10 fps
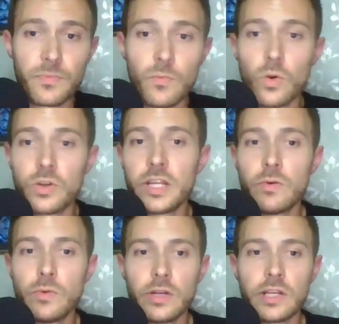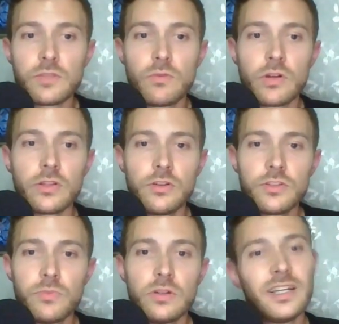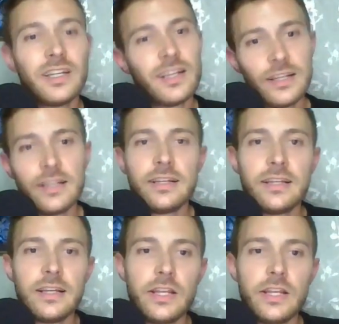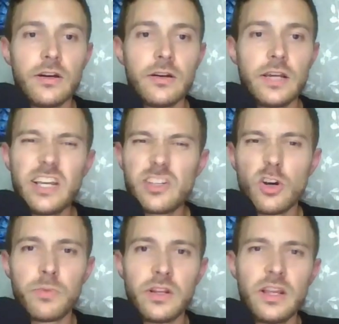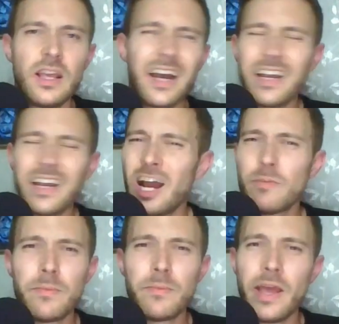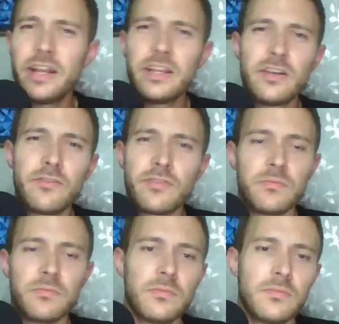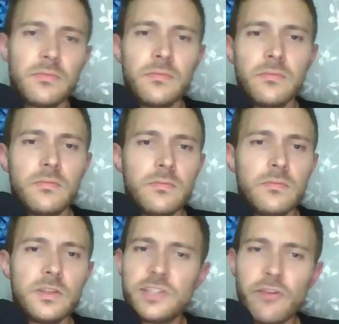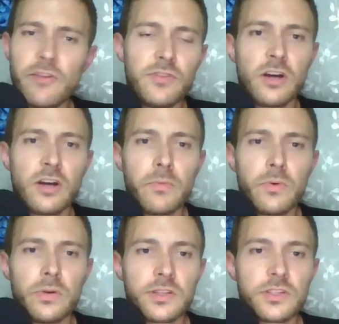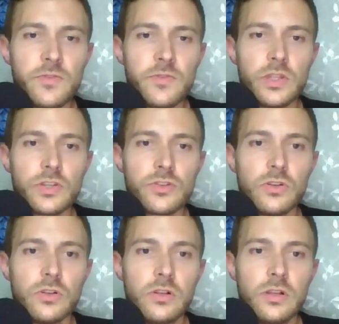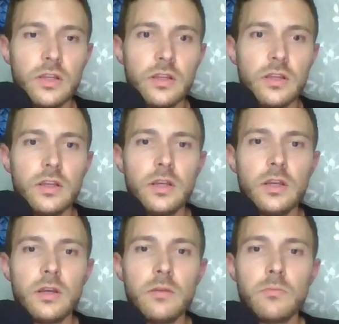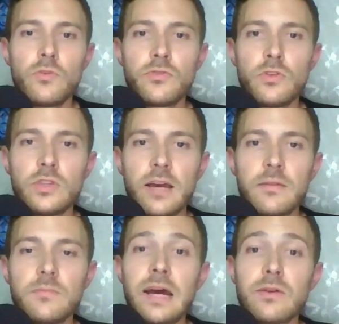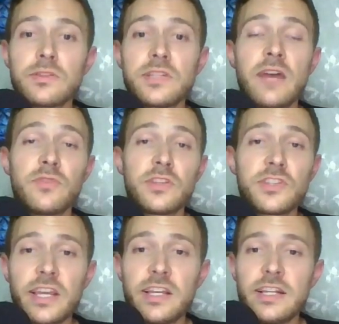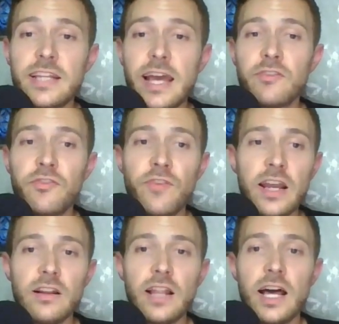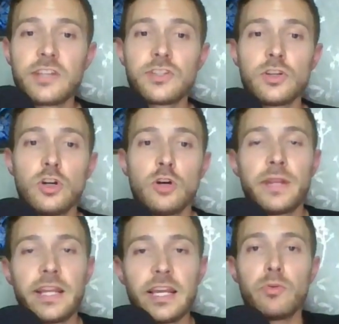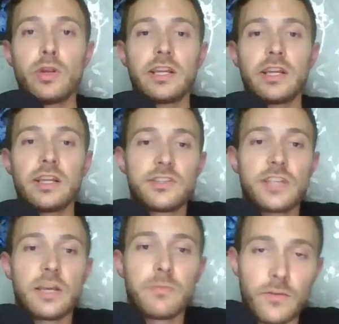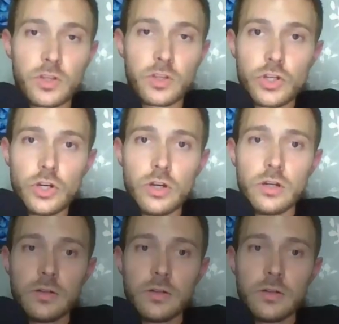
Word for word: One day we will get to one of those, but you know, here's hoping. I can't remember any of them. There's definitely got to be one that saves you in the jungle. But we've done that. Now it's time for the second and final ice opening breaker segment of the show.